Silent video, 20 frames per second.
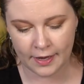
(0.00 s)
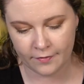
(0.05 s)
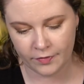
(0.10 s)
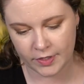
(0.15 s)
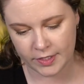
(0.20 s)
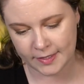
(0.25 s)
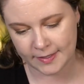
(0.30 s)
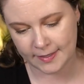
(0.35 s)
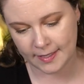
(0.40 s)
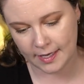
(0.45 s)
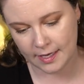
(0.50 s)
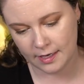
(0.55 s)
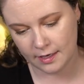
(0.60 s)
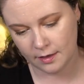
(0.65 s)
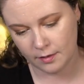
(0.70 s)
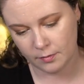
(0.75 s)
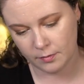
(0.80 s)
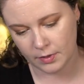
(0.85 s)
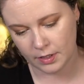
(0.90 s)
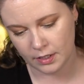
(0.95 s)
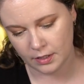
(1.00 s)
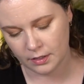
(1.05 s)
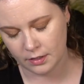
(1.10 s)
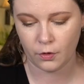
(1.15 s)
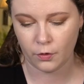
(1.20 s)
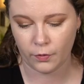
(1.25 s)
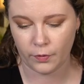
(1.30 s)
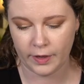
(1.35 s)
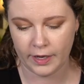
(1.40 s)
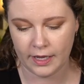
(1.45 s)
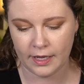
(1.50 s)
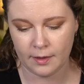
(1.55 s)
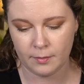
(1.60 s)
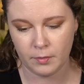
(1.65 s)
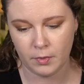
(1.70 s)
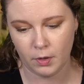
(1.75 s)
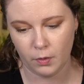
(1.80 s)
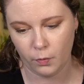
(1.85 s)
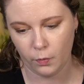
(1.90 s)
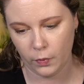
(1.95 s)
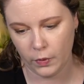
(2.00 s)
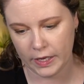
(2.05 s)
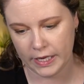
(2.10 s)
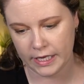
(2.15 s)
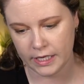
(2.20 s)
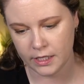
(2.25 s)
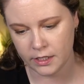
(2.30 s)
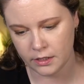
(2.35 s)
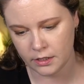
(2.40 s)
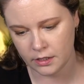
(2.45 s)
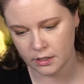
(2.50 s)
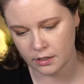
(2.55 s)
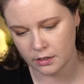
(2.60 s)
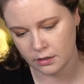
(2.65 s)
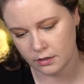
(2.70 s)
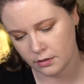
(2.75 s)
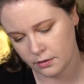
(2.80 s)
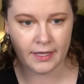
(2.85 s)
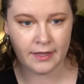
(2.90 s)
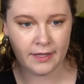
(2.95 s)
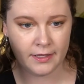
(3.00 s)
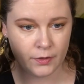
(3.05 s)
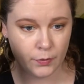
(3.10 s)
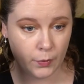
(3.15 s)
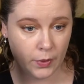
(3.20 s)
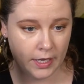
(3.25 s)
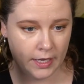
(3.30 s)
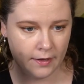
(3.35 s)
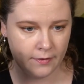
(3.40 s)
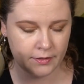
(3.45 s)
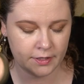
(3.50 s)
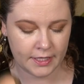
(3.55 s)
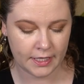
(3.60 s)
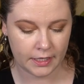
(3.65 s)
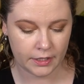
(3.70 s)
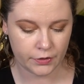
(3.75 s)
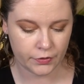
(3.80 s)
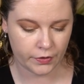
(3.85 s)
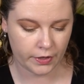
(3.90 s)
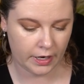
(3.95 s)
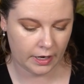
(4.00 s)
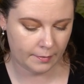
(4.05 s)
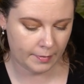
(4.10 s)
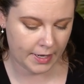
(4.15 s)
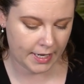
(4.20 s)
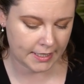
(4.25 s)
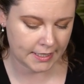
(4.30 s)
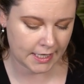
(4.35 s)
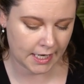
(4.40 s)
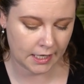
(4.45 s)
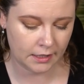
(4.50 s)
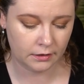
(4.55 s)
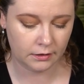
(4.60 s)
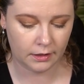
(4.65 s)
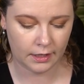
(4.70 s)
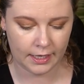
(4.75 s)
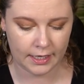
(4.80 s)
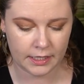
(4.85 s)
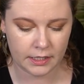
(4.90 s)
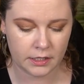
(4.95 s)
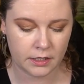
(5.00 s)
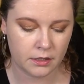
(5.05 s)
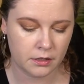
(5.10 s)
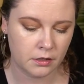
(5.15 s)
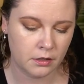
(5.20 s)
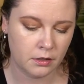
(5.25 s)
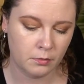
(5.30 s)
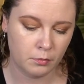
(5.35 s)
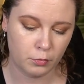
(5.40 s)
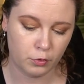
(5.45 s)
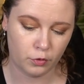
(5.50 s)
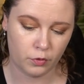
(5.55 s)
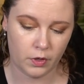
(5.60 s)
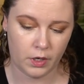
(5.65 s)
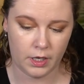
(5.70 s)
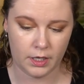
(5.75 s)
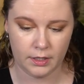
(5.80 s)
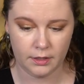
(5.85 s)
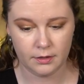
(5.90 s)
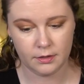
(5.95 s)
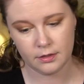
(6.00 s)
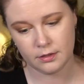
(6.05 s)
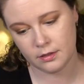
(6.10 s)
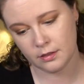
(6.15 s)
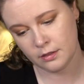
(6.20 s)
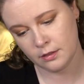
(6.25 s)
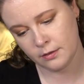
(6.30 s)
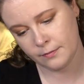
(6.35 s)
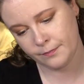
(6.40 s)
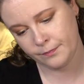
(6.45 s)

have the same gram weight, and this waves they describe as a light bronze.